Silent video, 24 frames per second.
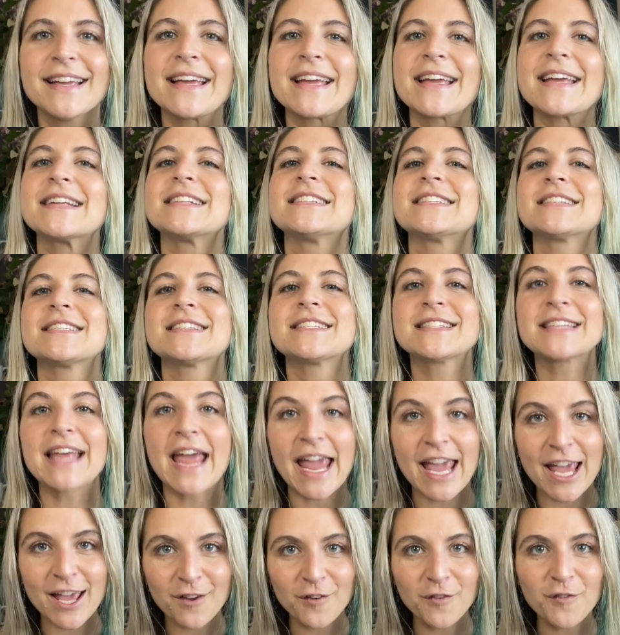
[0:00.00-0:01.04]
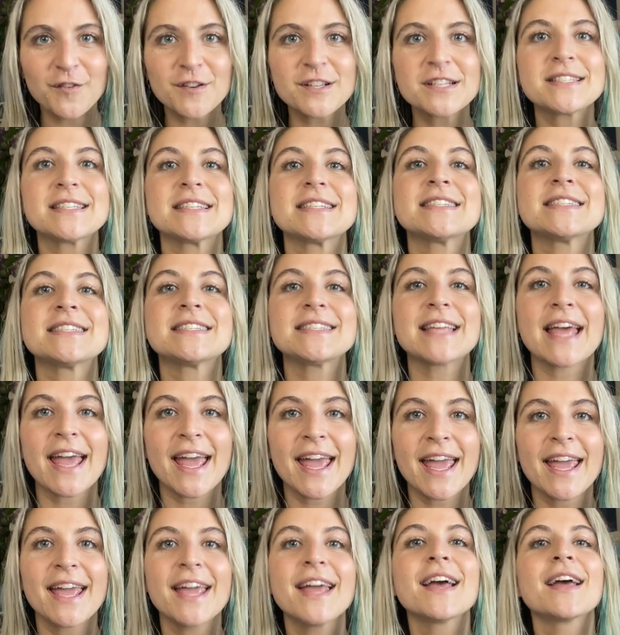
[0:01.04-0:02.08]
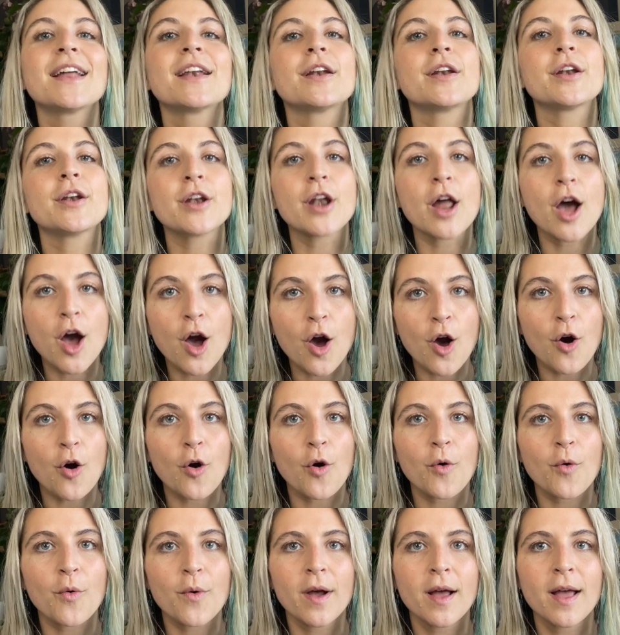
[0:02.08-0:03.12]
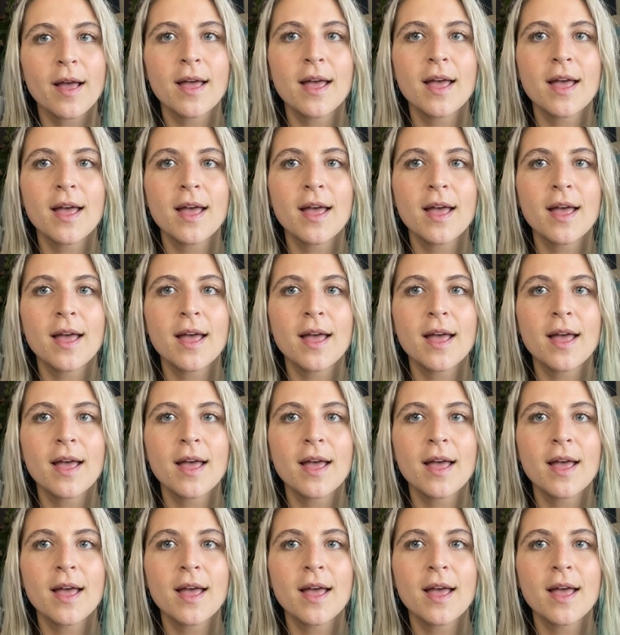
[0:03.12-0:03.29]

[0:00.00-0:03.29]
It's safe to say no.